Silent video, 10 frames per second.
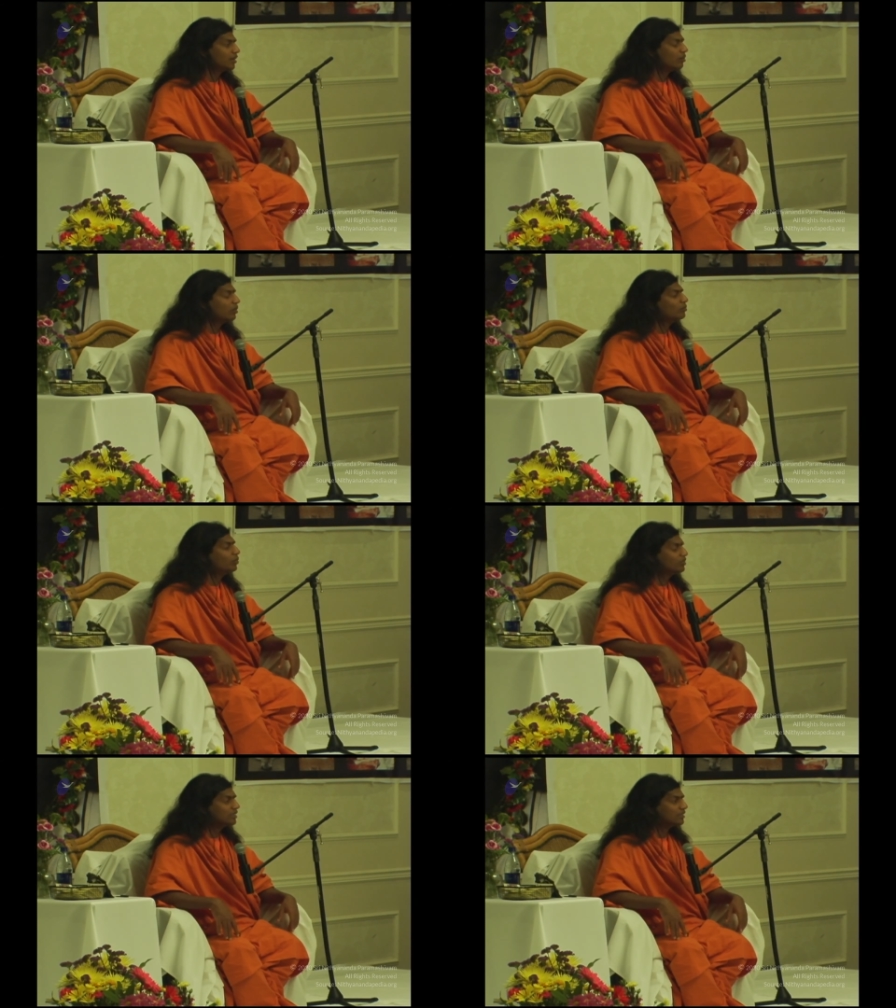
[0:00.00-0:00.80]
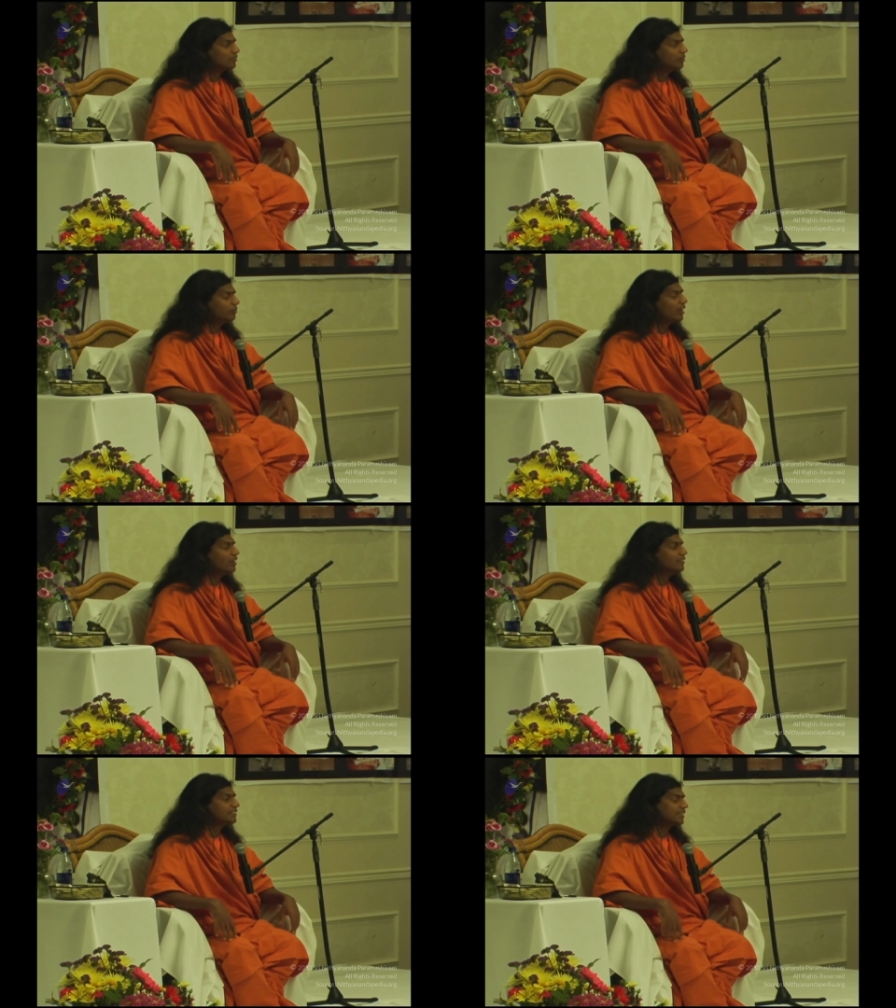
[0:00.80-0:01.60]
One more thing, people
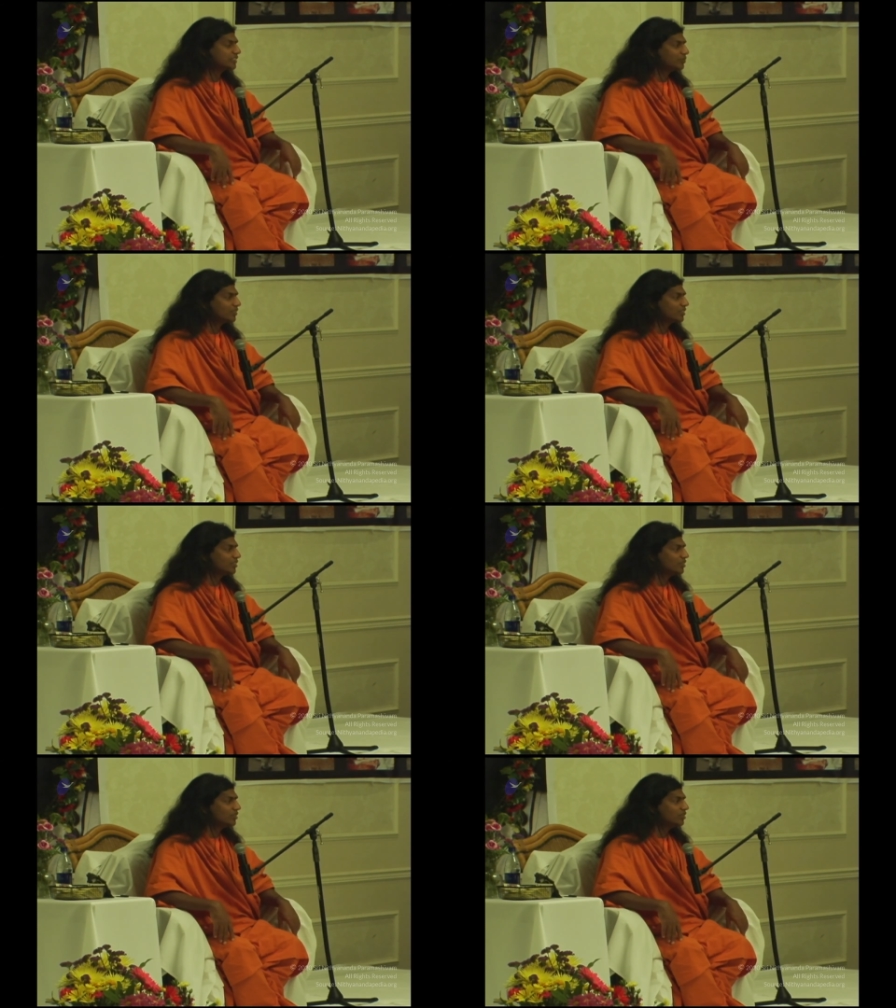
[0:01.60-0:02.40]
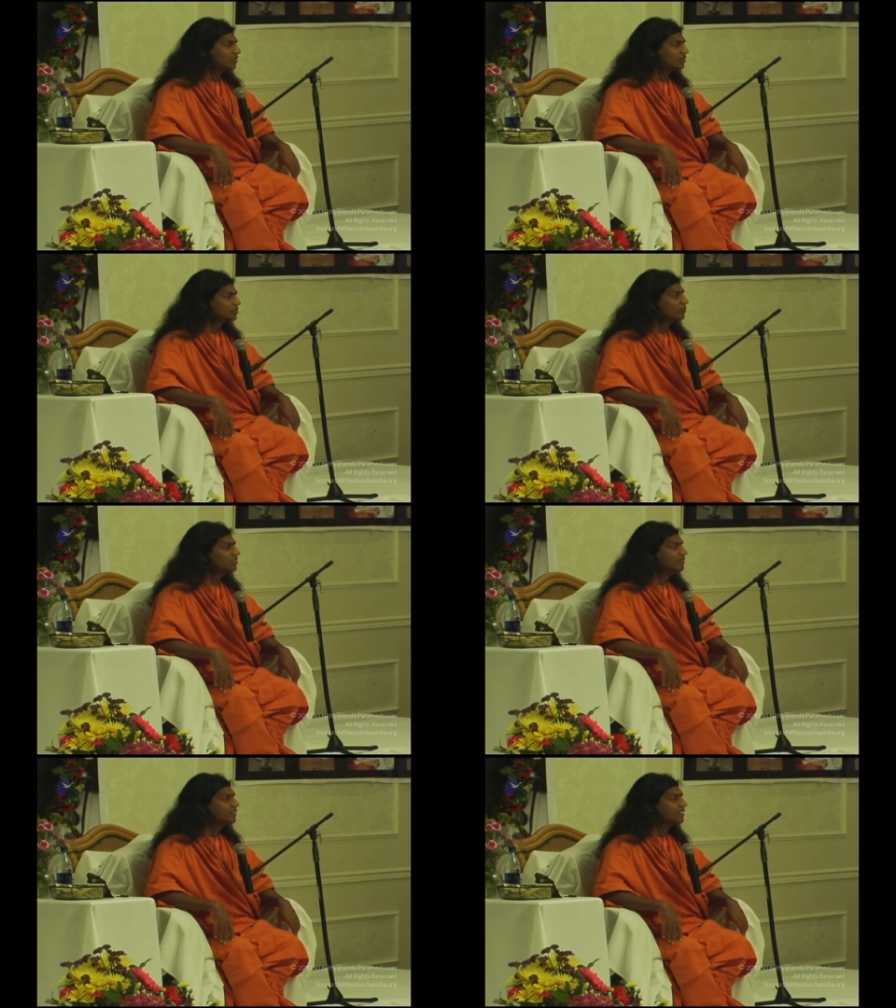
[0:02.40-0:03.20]
always ask me,
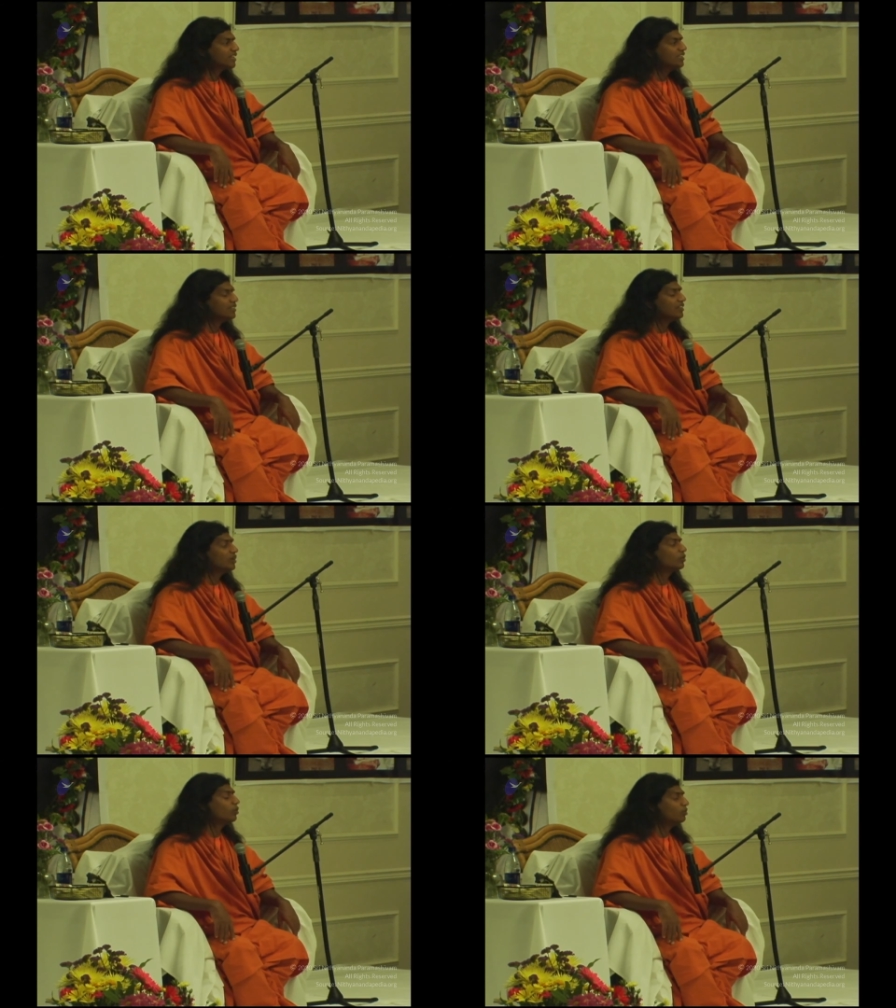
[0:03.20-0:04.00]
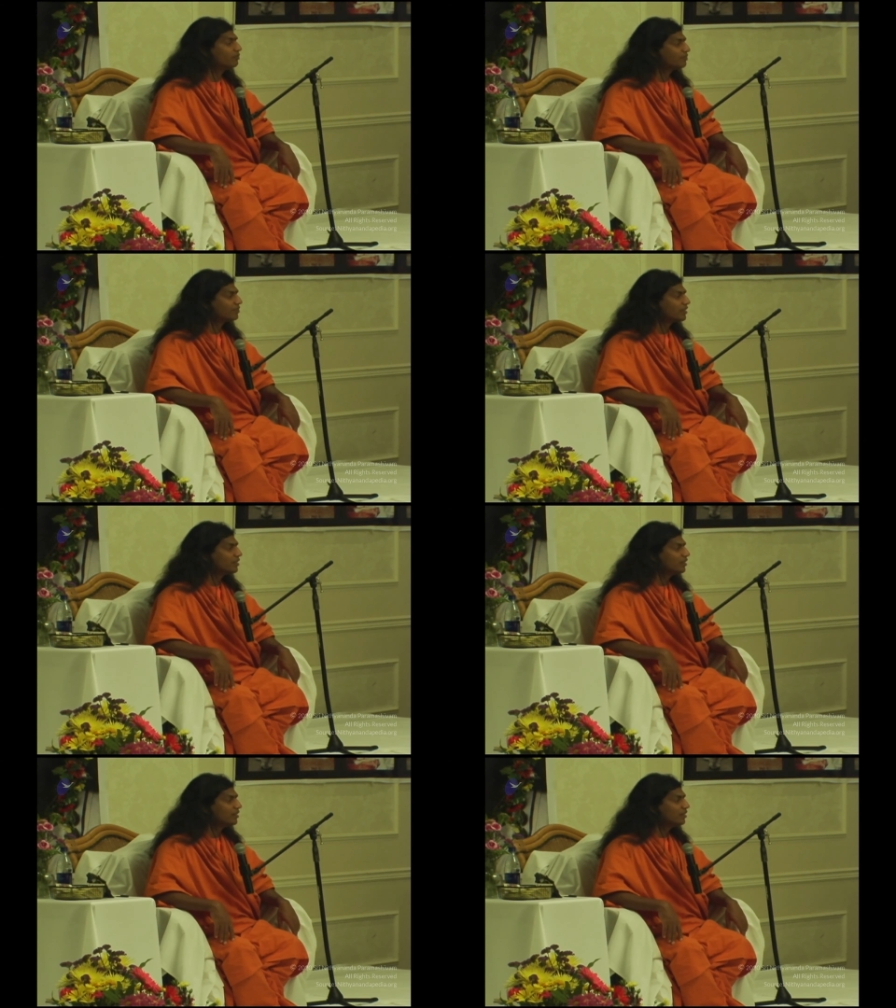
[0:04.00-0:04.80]
Swamiji, with guilt we grow,
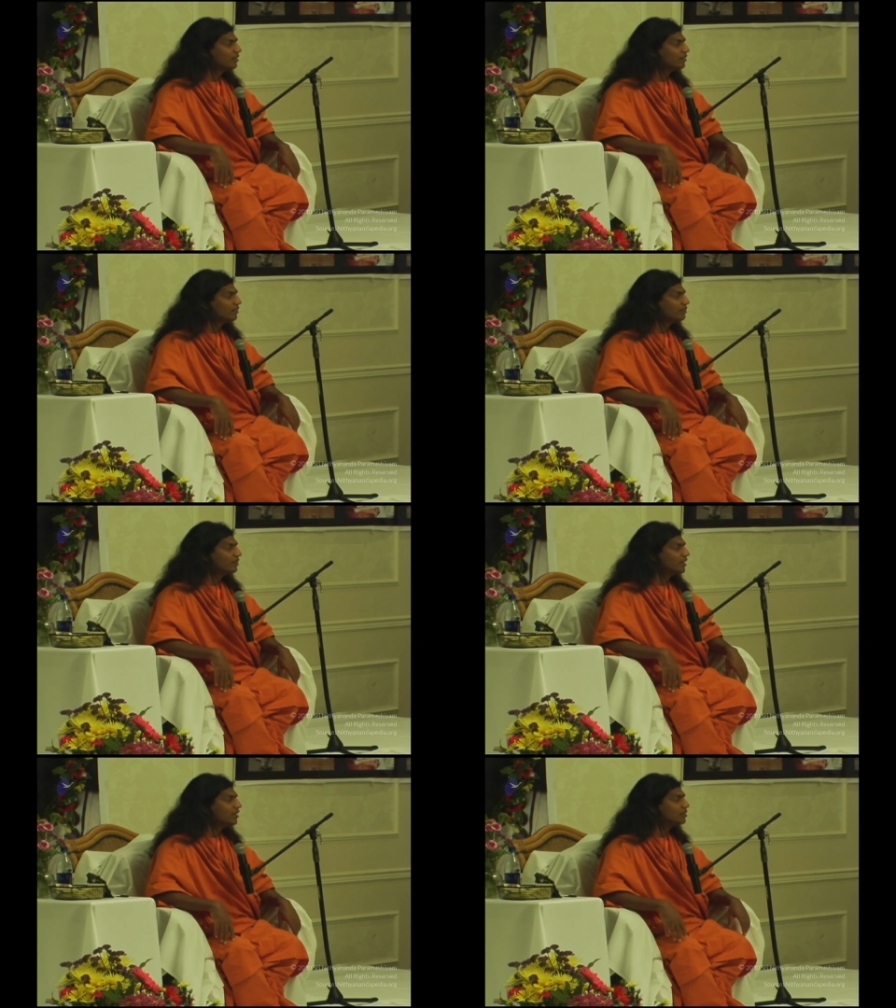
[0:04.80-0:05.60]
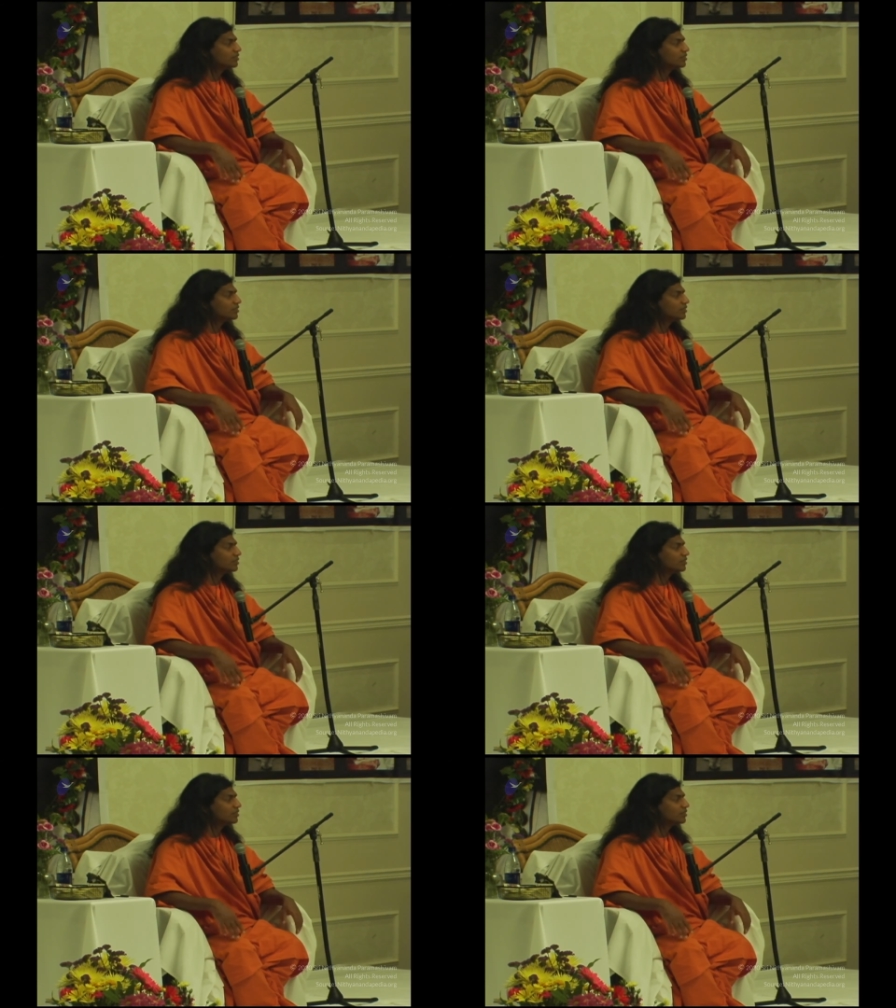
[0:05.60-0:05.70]
we